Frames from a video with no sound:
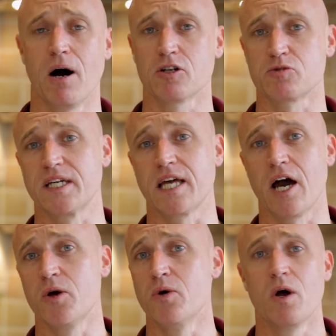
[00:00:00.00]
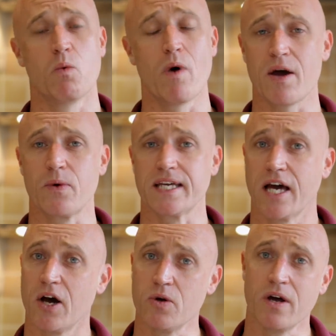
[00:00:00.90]
miles we go, where we
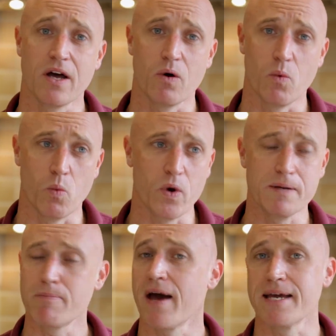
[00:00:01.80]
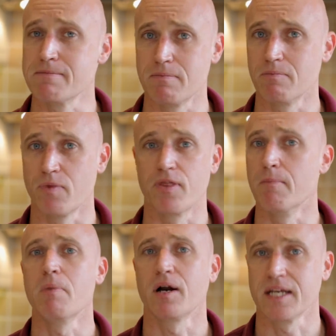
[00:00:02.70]
go, we pay the
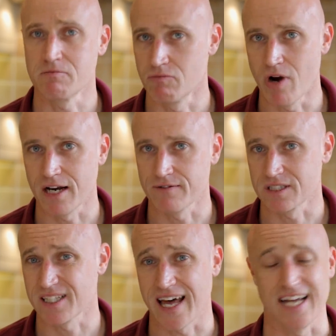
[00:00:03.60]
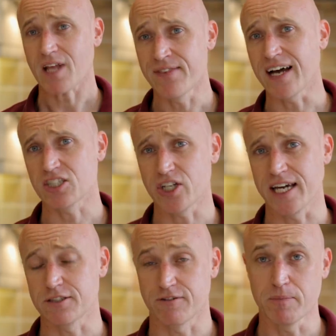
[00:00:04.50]
money relevant to that. And that
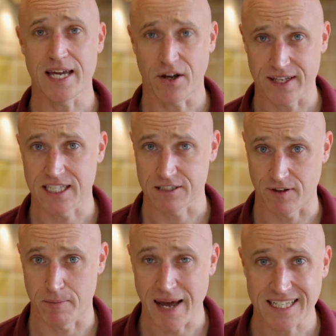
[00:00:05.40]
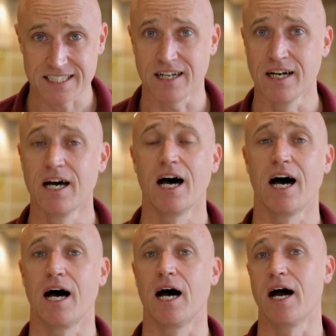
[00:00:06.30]
change for me, I think, is for the better.
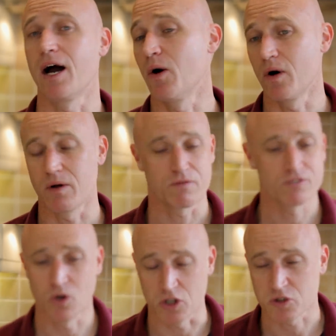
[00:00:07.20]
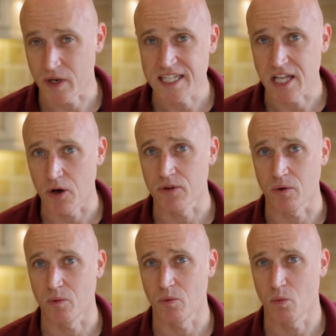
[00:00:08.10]
Uh, of course, we know that